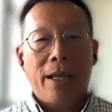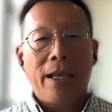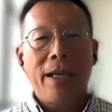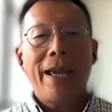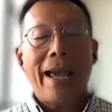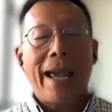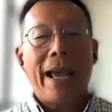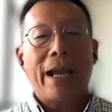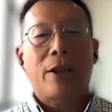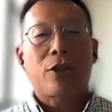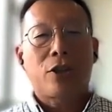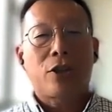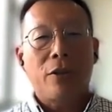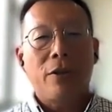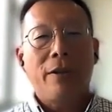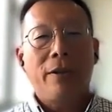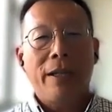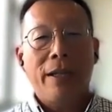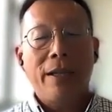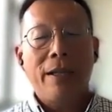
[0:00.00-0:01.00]
he
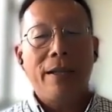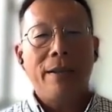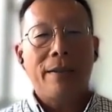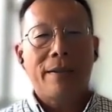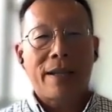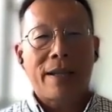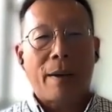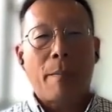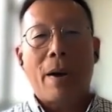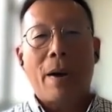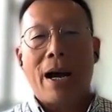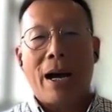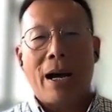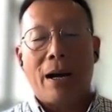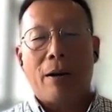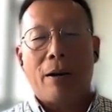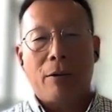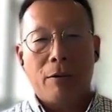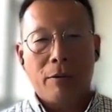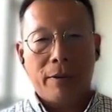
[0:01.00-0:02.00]
actually
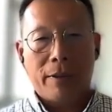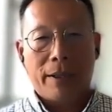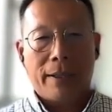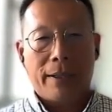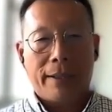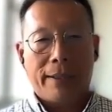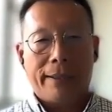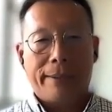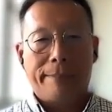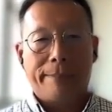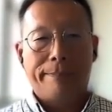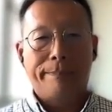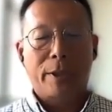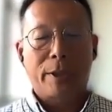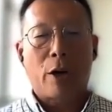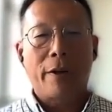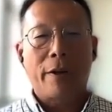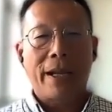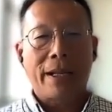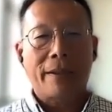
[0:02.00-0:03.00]
somehow
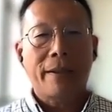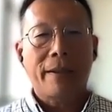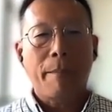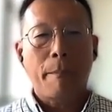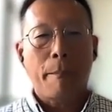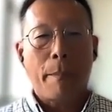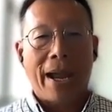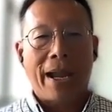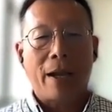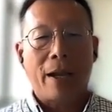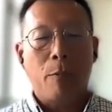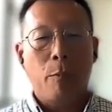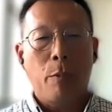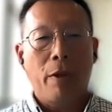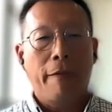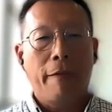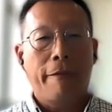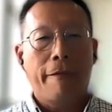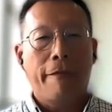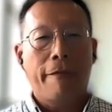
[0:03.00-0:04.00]
um, connected back
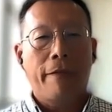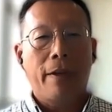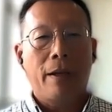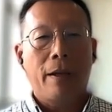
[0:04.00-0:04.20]
with